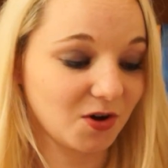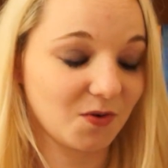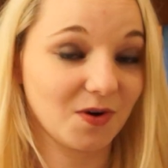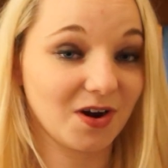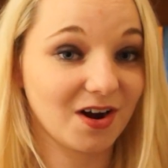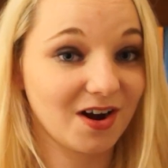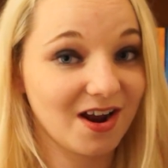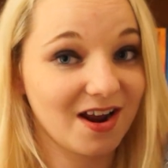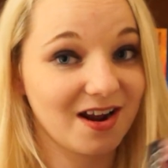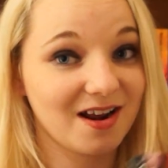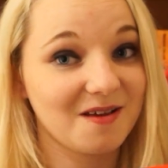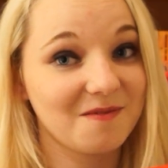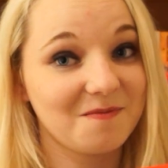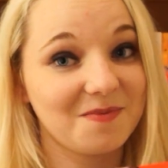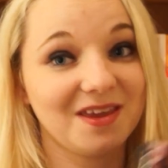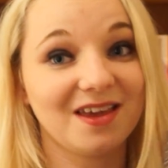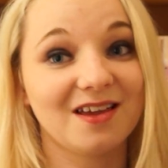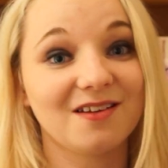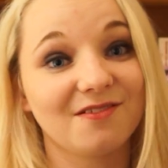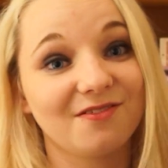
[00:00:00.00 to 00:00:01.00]
we're gonna
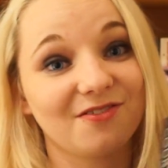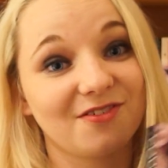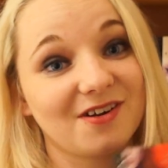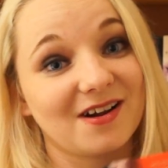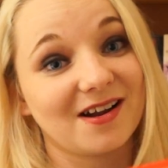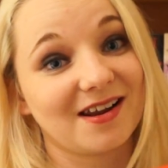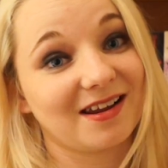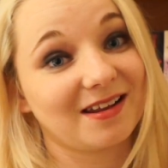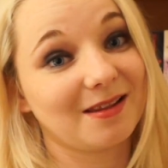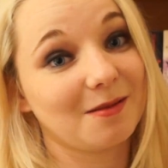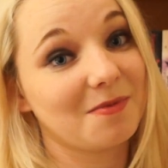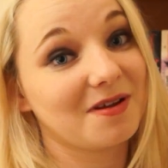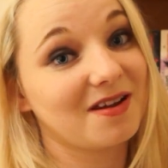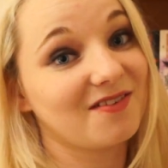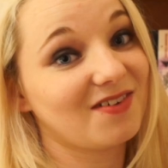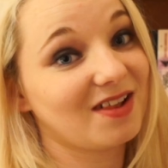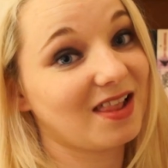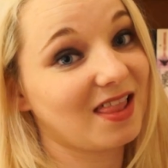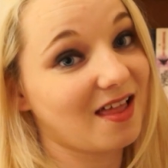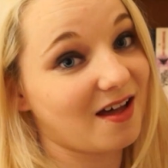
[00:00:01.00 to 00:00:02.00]
be in for a little bit of
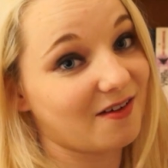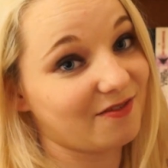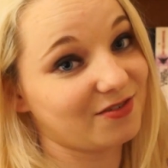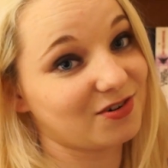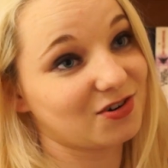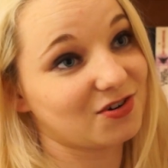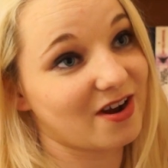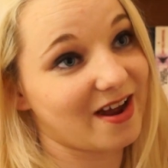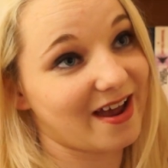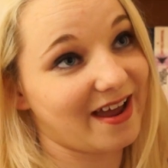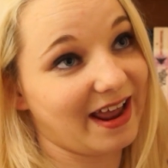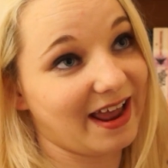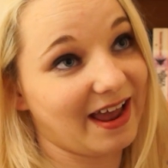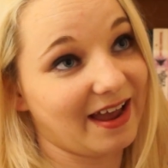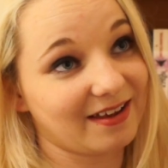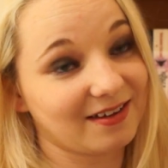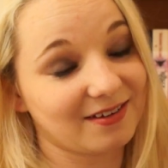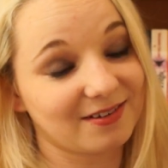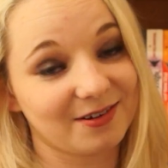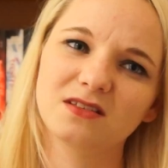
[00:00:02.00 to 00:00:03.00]
a love
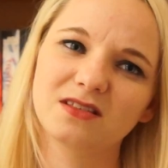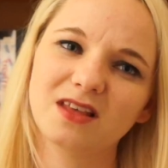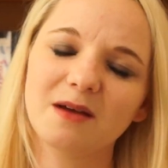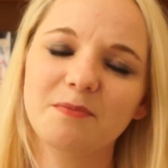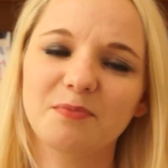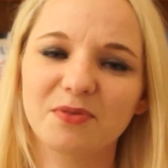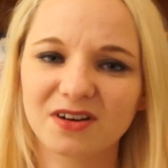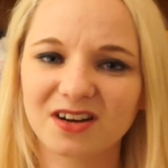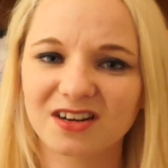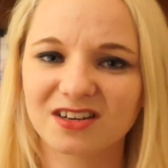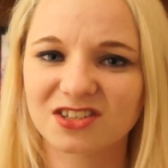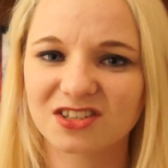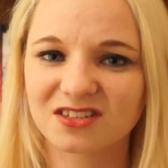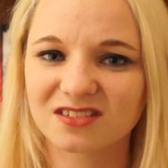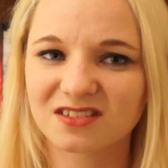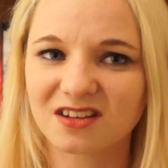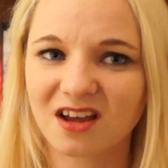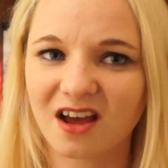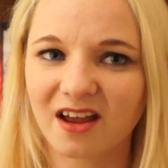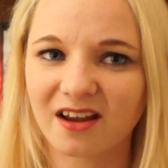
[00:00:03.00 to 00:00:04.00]
triangle. That prediction's
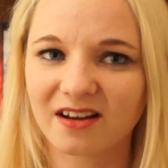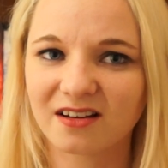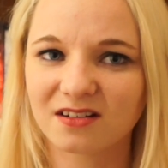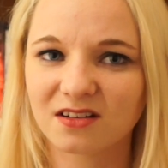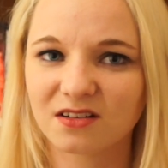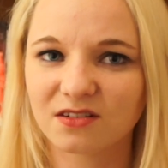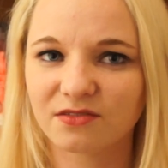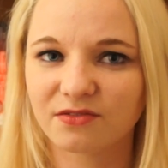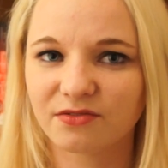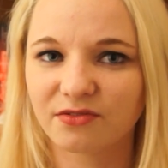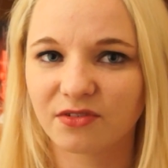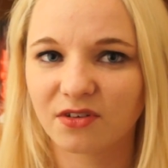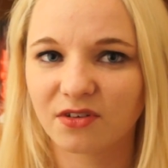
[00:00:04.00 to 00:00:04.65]
kind of